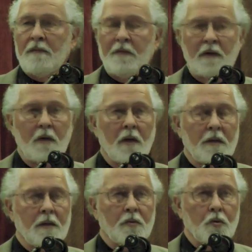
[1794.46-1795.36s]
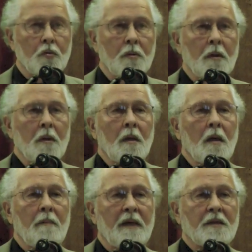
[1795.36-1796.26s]
A very hard thing to do.
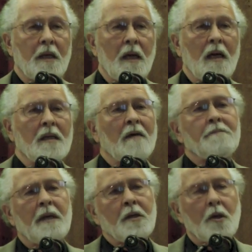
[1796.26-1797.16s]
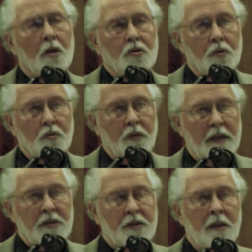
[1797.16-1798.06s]
But there are many cultural
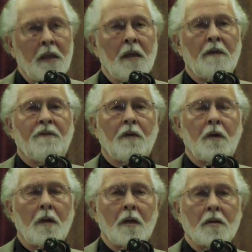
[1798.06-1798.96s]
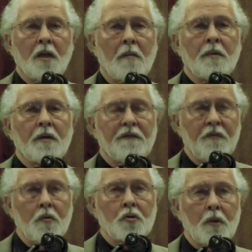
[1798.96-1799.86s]
traits. For a long, long time, they
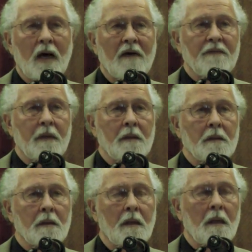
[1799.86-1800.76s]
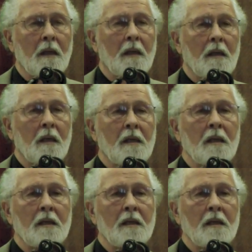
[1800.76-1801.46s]
refused to have any